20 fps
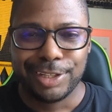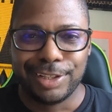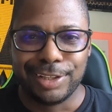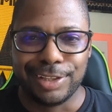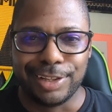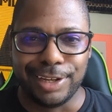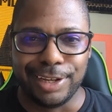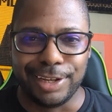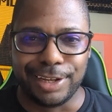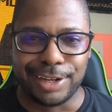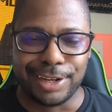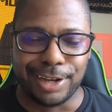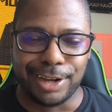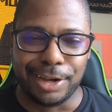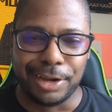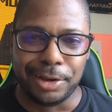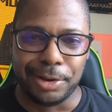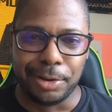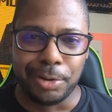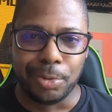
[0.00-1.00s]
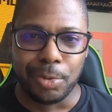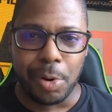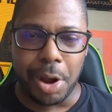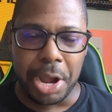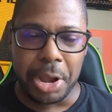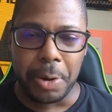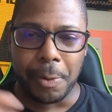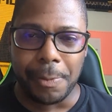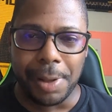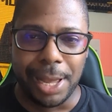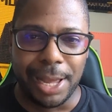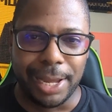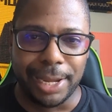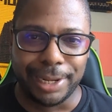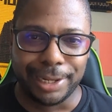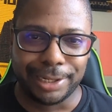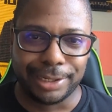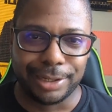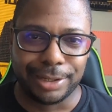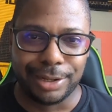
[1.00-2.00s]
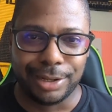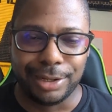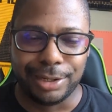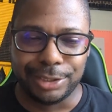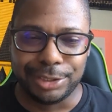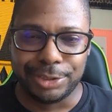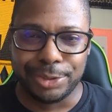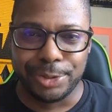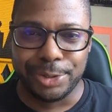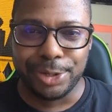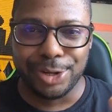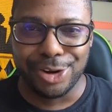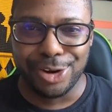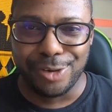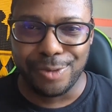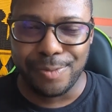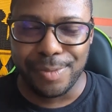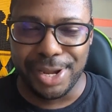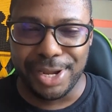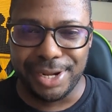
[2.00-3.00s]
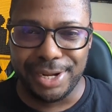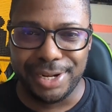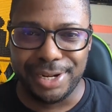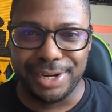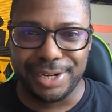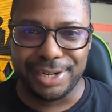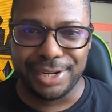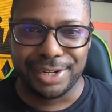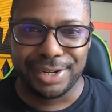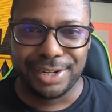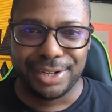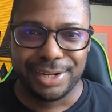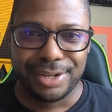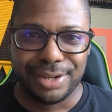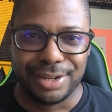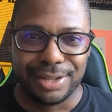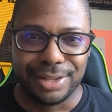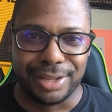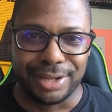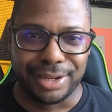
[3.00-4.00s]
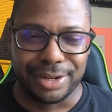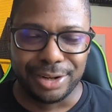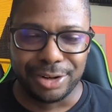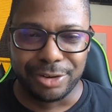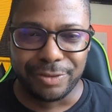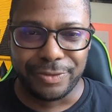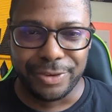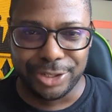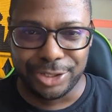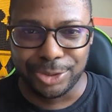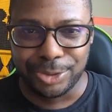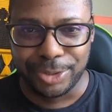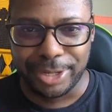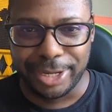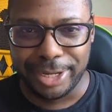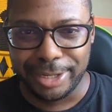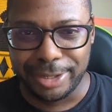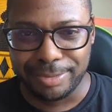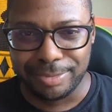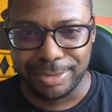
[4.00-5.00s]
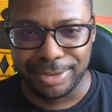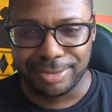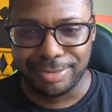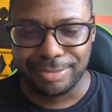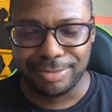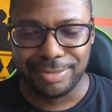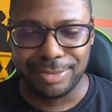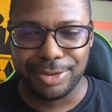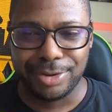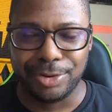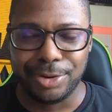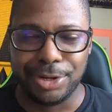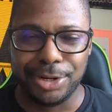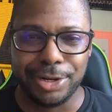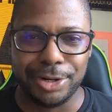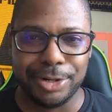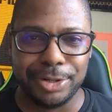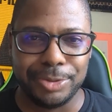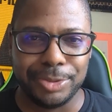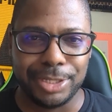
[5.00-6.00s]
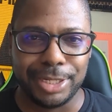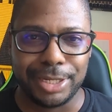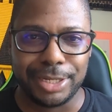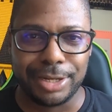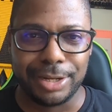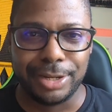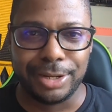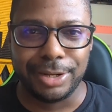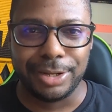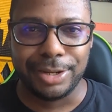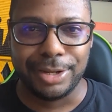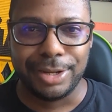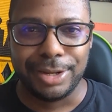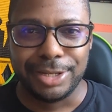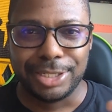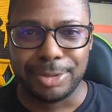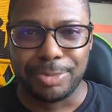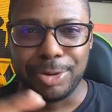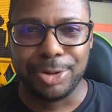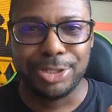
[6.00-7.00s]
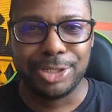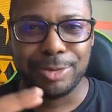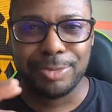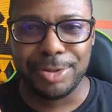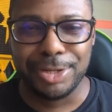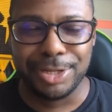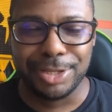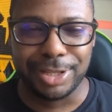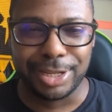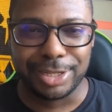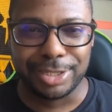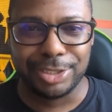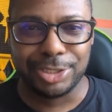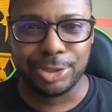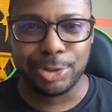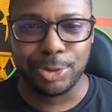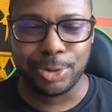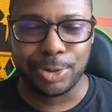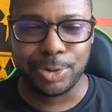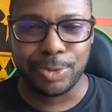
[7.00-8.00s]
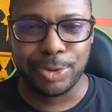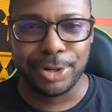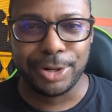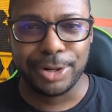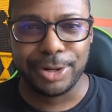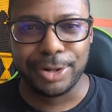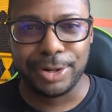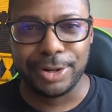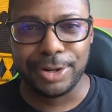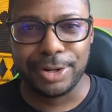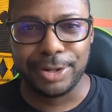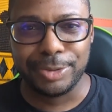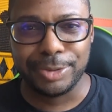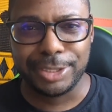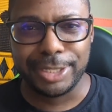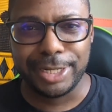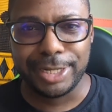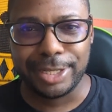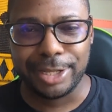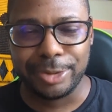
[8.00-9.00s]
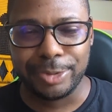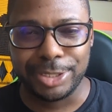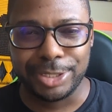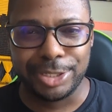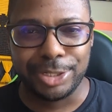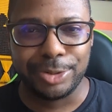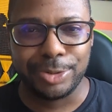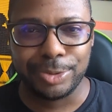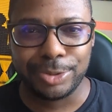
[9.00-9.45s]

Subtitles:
Like a while back, a studio made like an unofficial game where it was like supposed to be like a joke where it was saying that it was a sequel